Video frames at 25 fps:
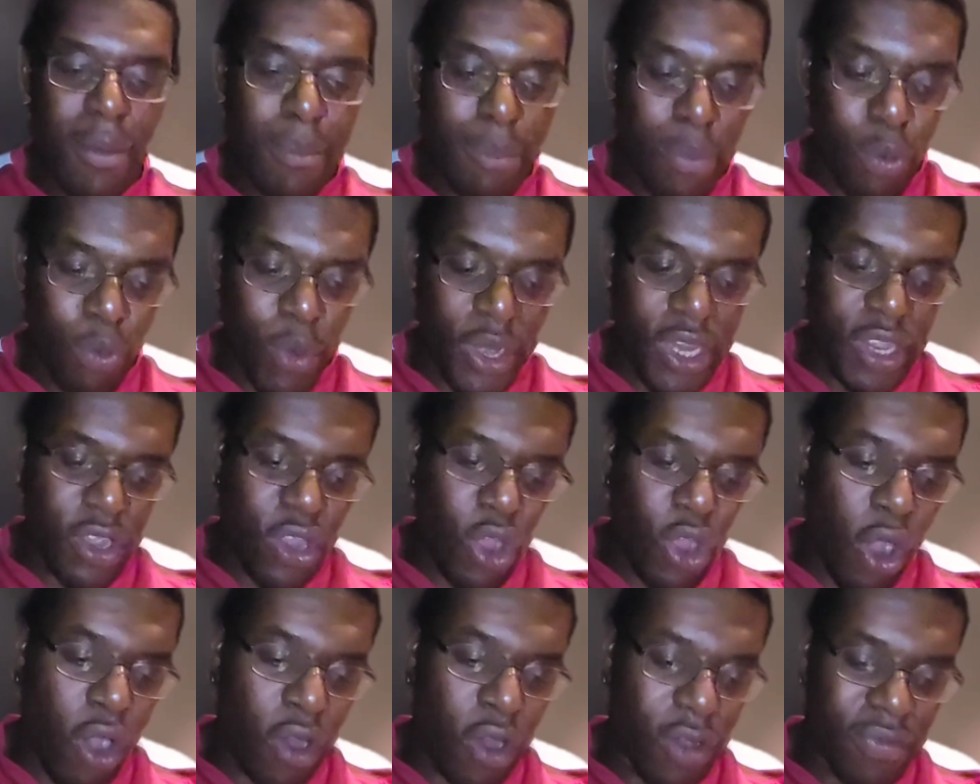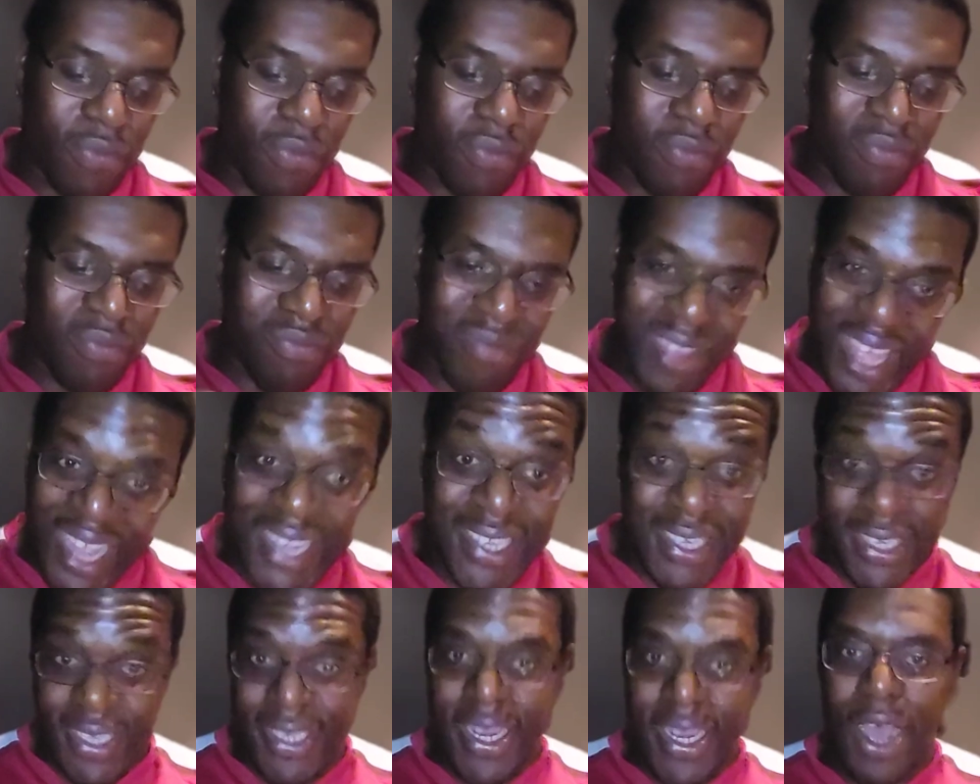But when you got
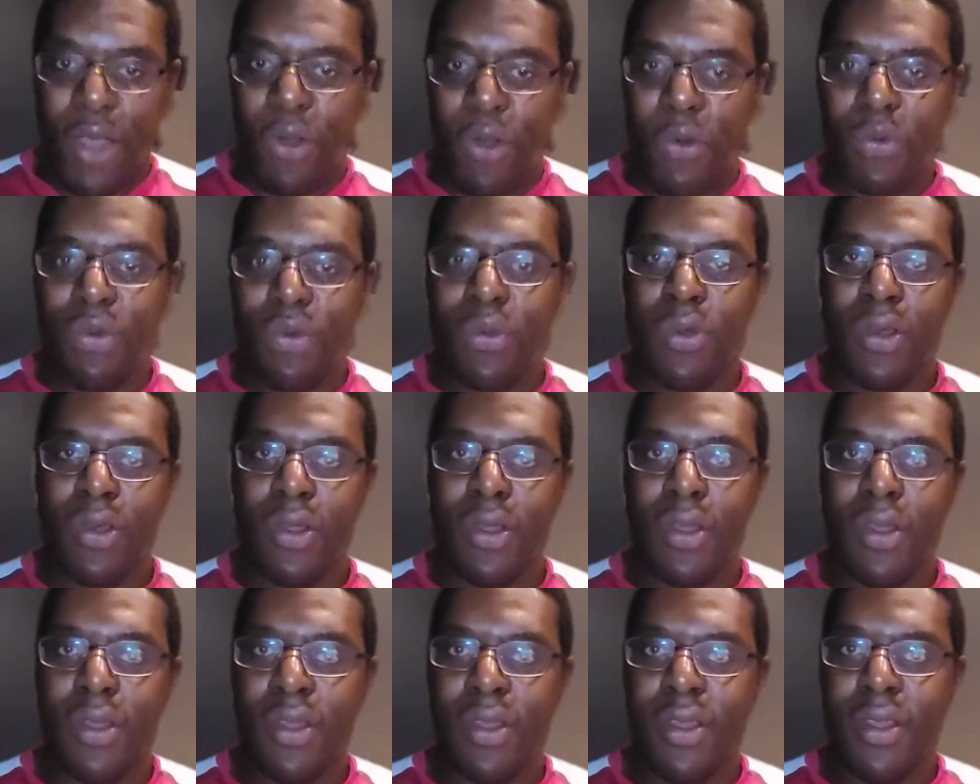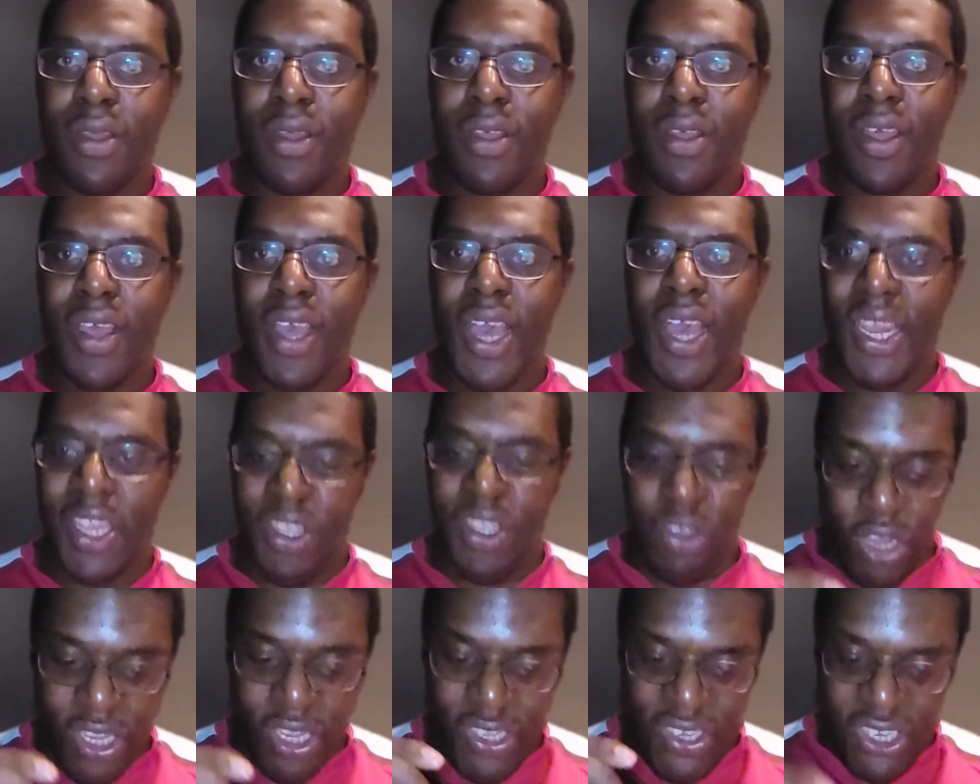this now, and
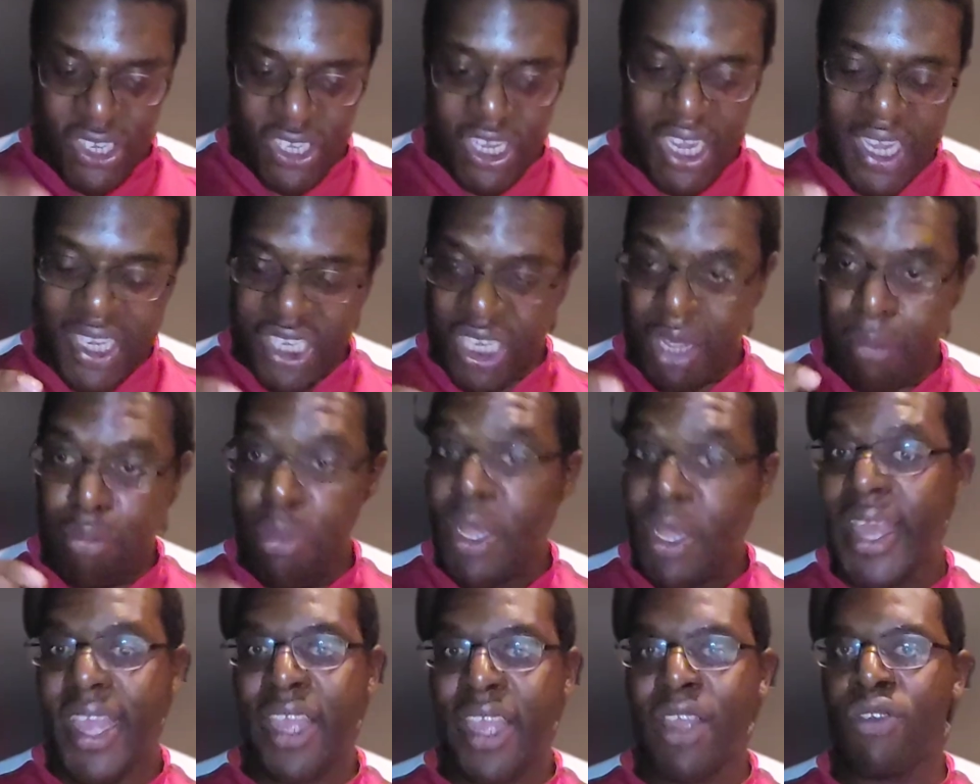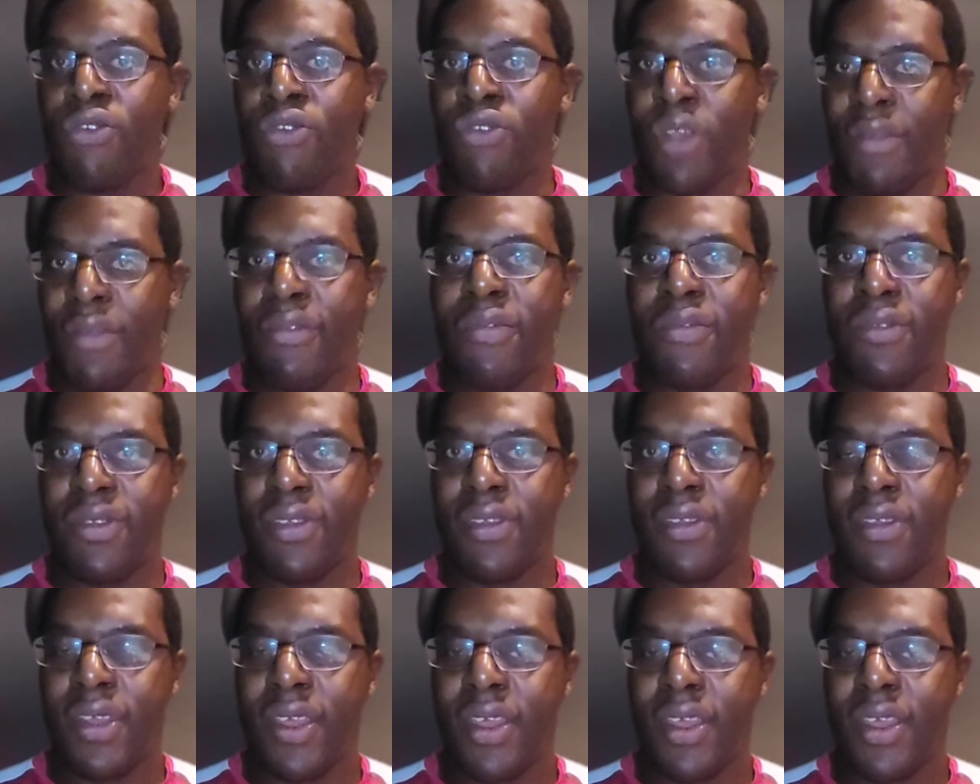you can see it's a blatant grift,